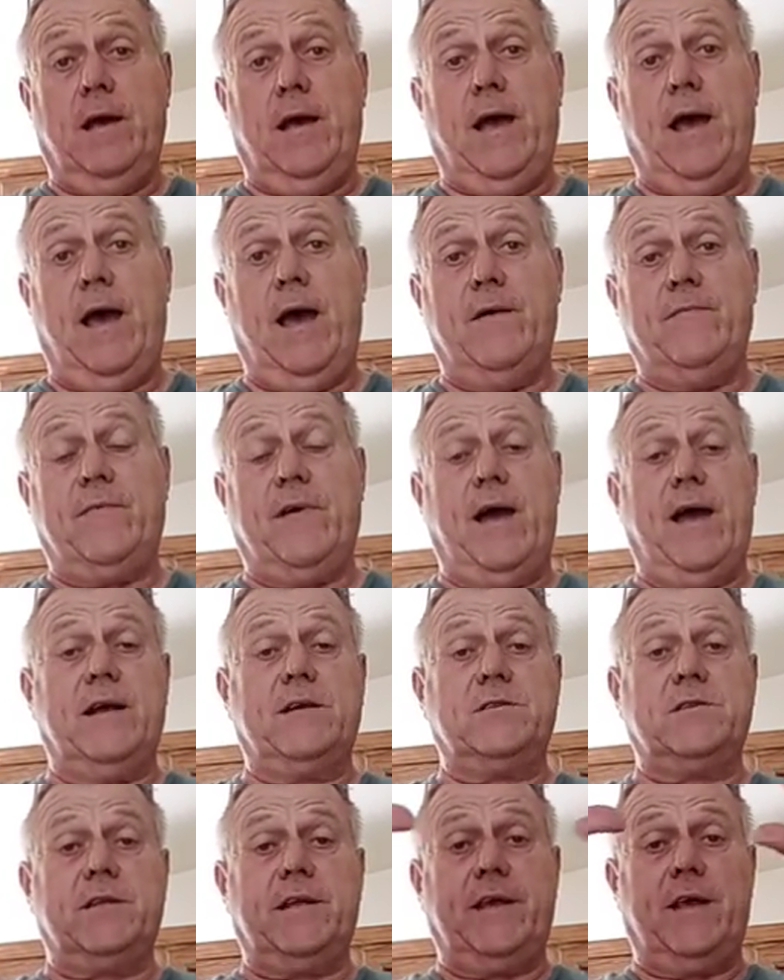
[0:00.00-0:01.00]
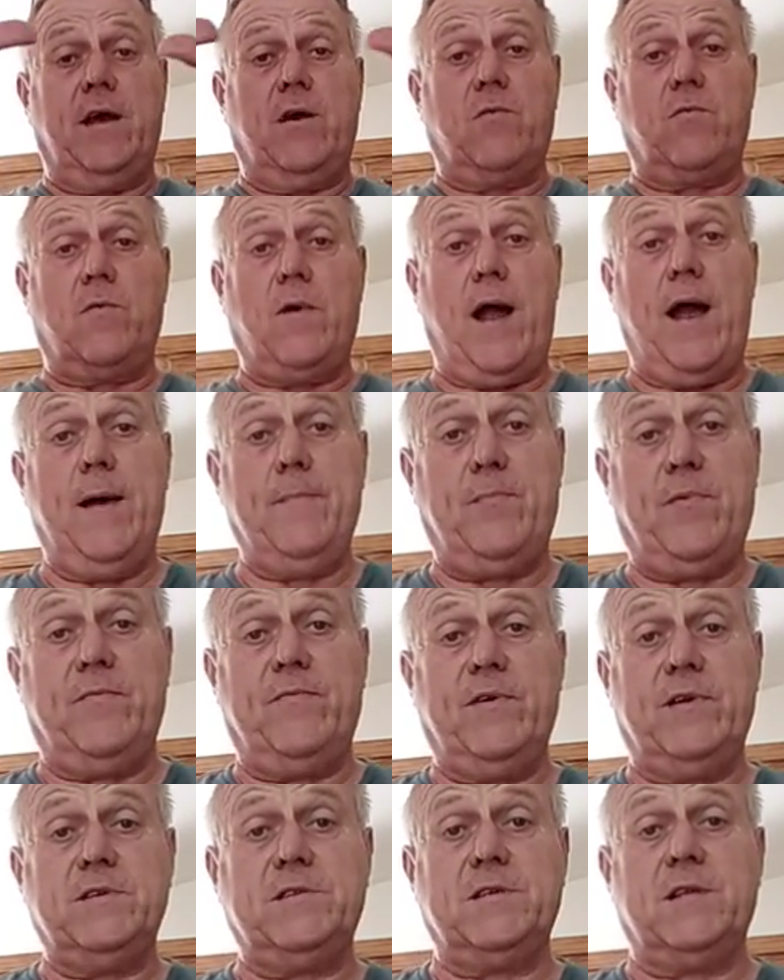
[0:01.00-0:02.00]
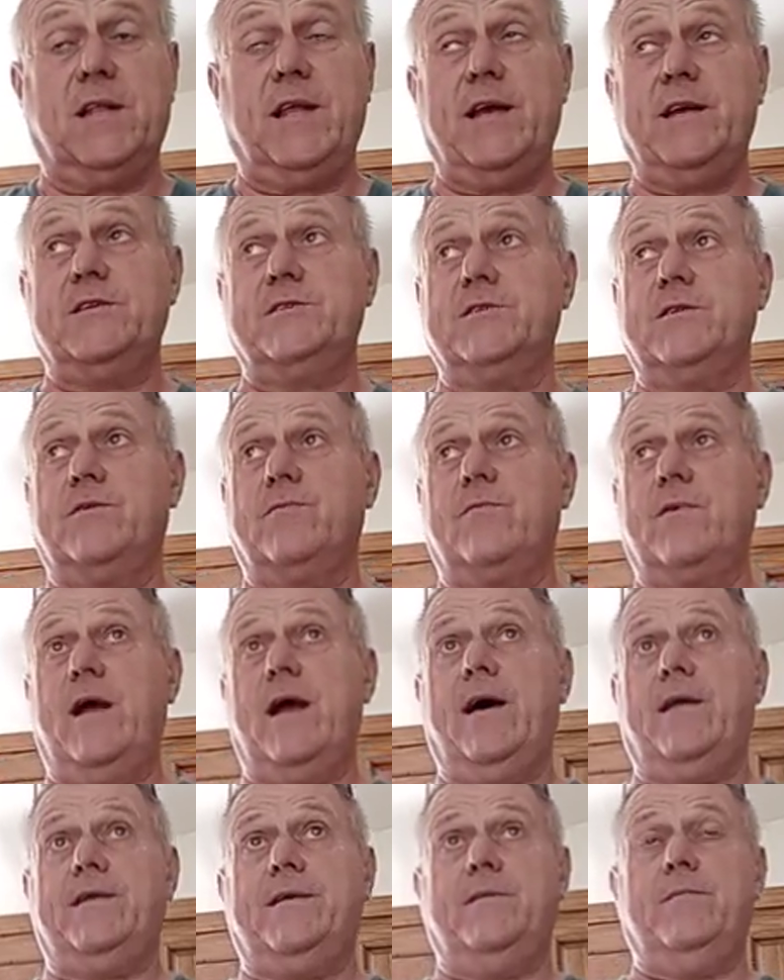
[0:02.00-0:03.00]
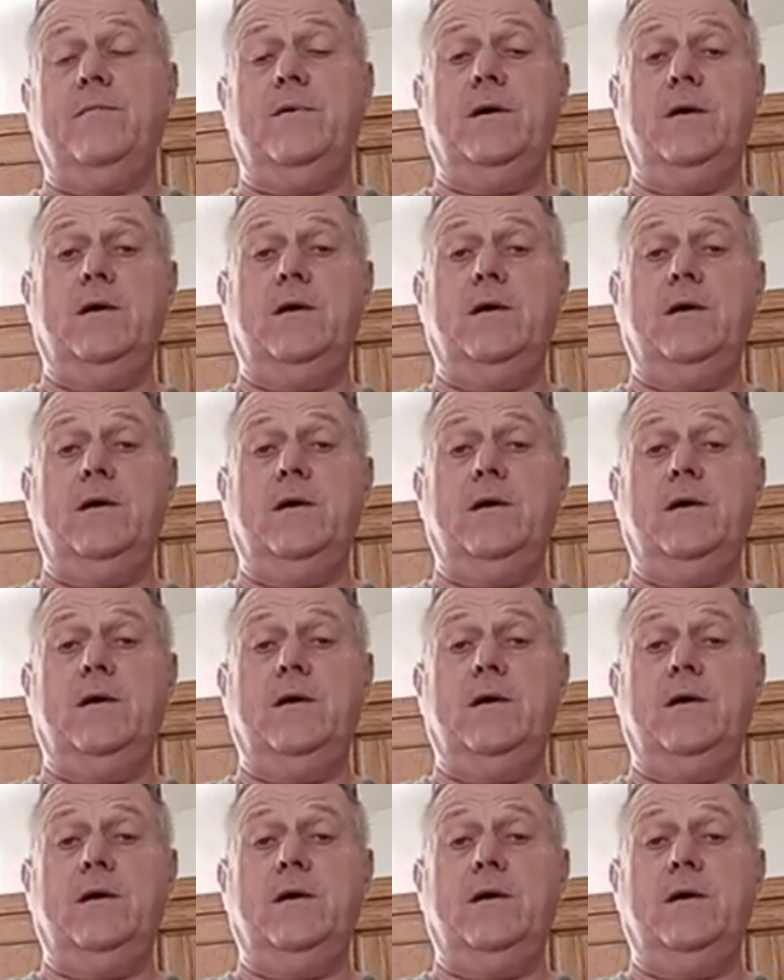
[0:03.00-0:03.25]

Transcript: have actually a wrap of insulation around them,